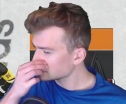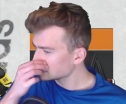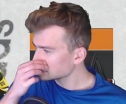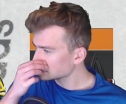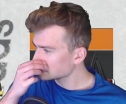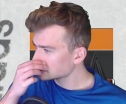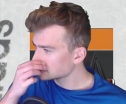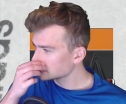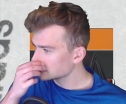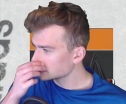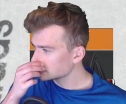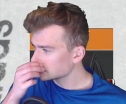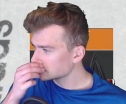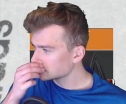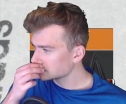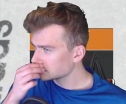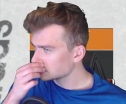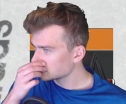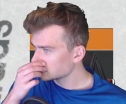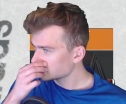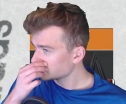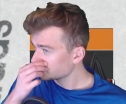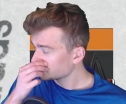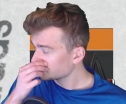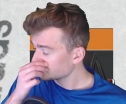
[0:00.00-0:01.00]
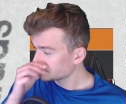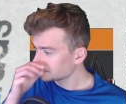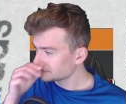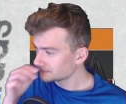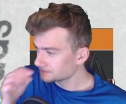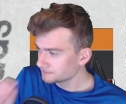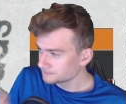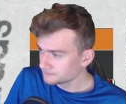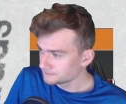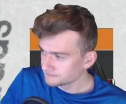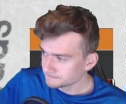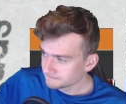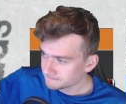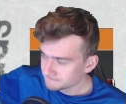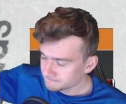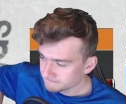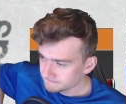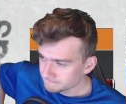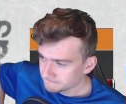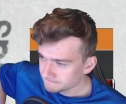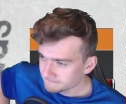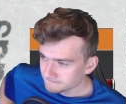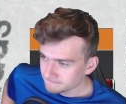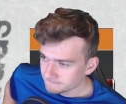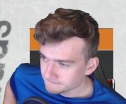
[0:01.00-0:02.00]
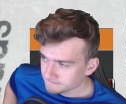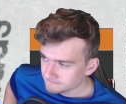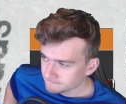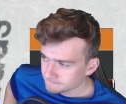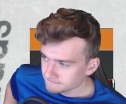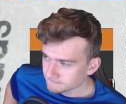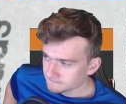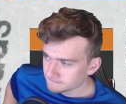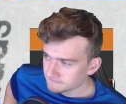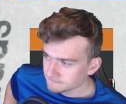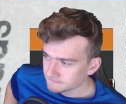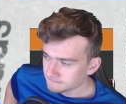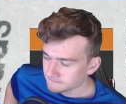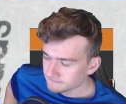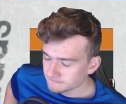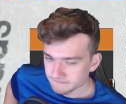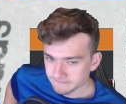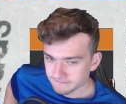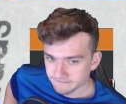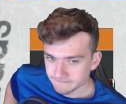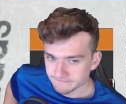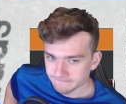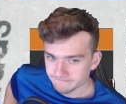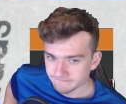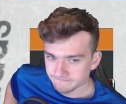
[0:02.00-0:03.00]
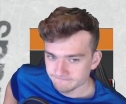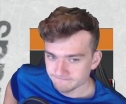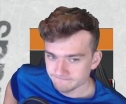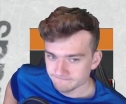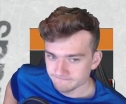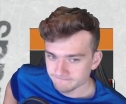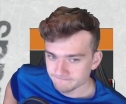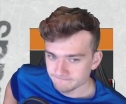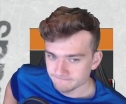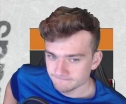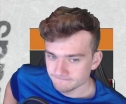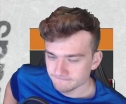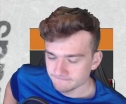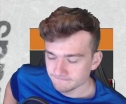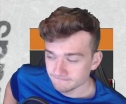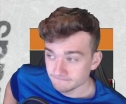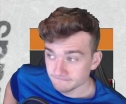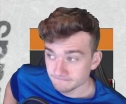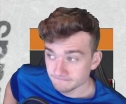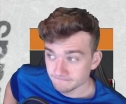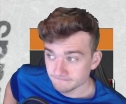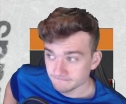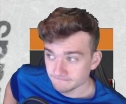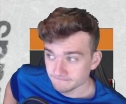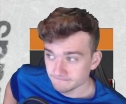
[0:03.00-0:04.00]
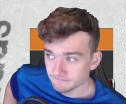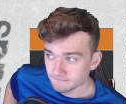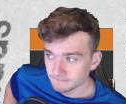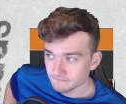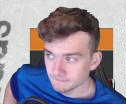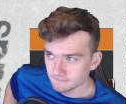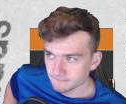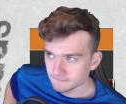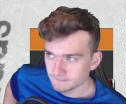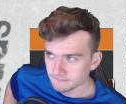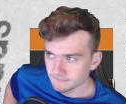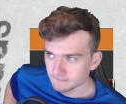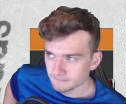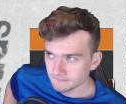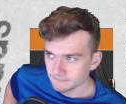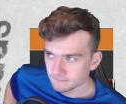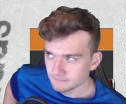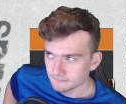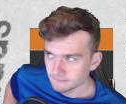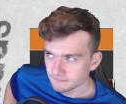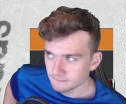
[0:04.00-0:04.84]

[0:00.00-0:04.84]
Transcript: No one is speaking in this clip.